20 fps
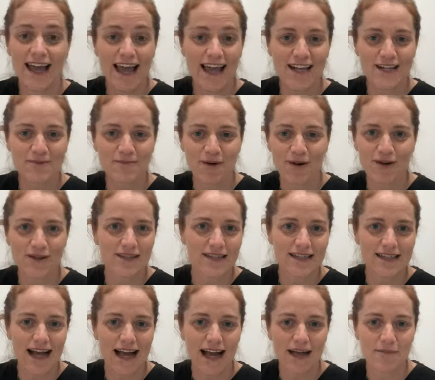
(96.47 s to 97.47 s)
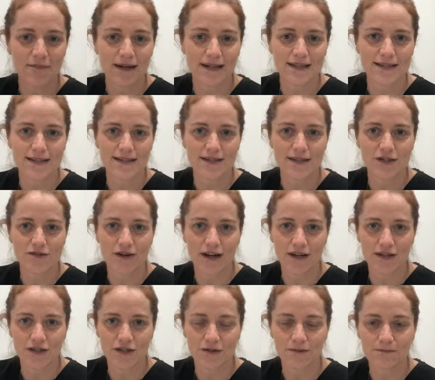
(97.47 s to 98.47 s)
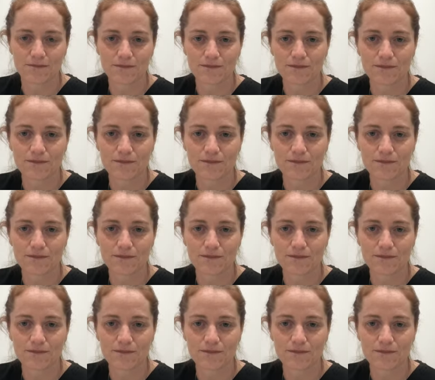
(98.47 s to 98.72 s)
Xboxes, iPads to distract you.